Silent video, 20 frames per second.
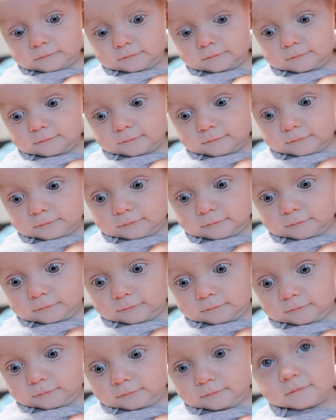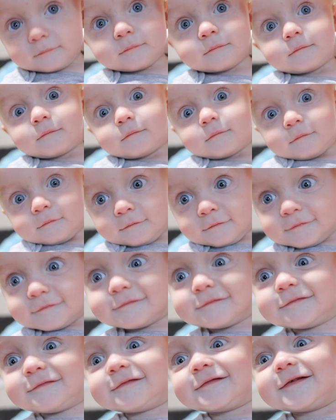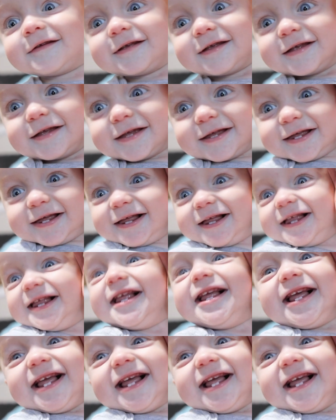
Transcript: Jamesy. Are we gonna have a good day?